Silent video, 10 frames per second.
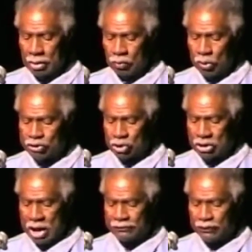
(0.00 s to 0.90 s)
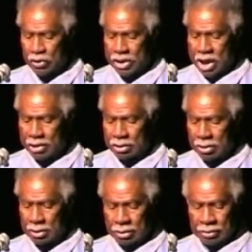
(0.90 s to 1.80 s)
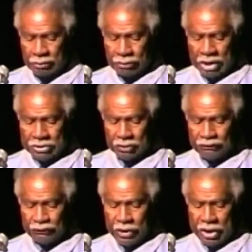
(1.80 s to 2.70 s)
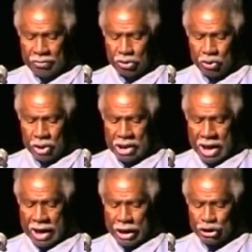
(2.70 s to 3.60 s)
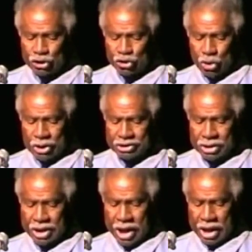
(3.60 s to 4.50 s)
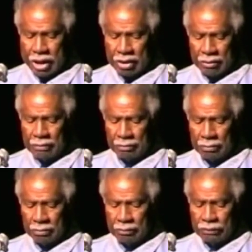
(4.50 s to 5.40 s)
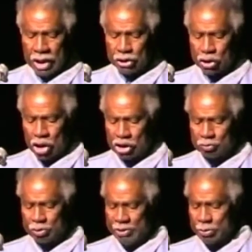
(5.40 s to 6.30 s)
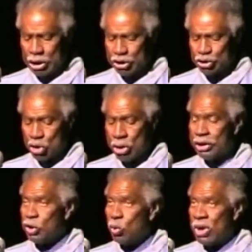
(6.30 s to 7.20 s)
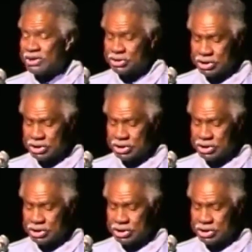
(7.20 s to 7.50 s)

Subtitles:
We should not forget that the freedom you and I enjoy today, that colored people enjoy in the West